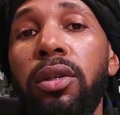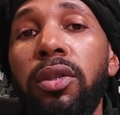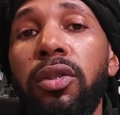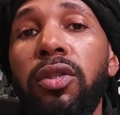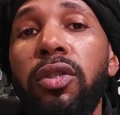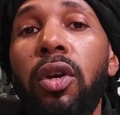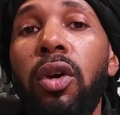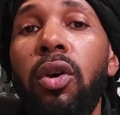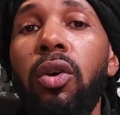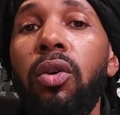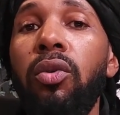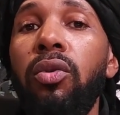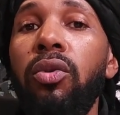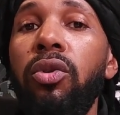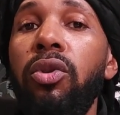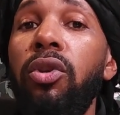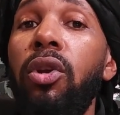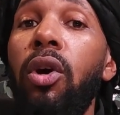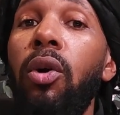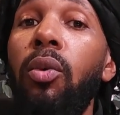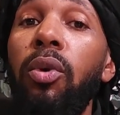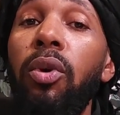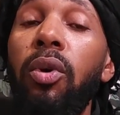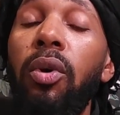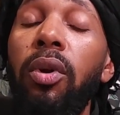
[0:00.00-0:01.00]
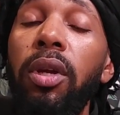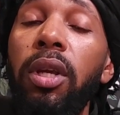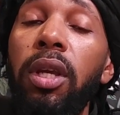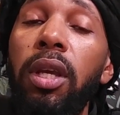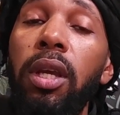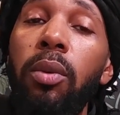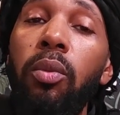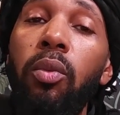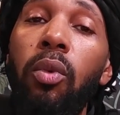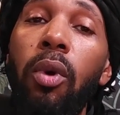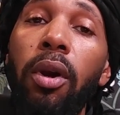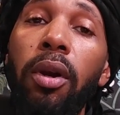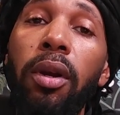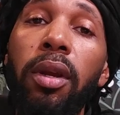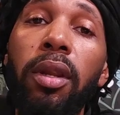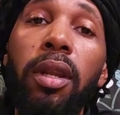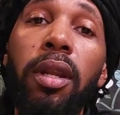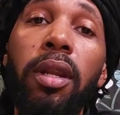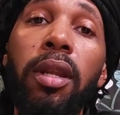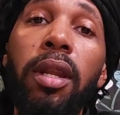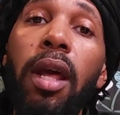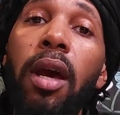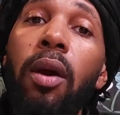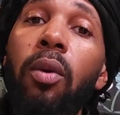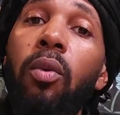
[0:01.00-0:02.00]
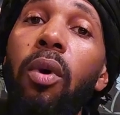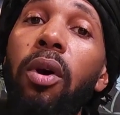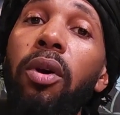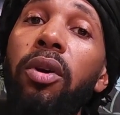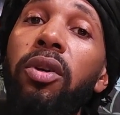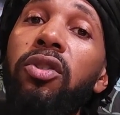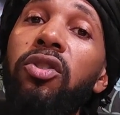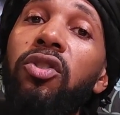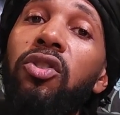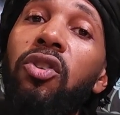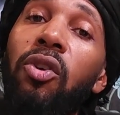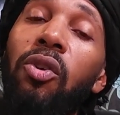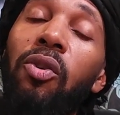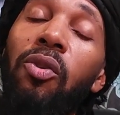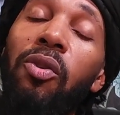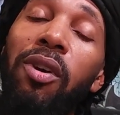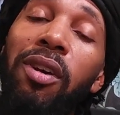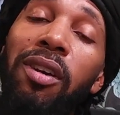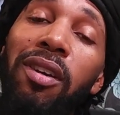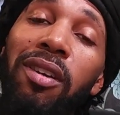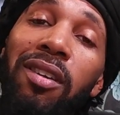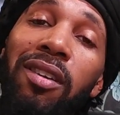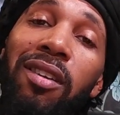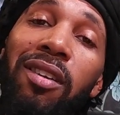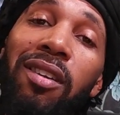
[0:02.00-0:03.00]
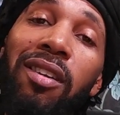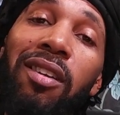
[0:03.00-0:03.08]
So, you know, we're going to keep working. The network is going.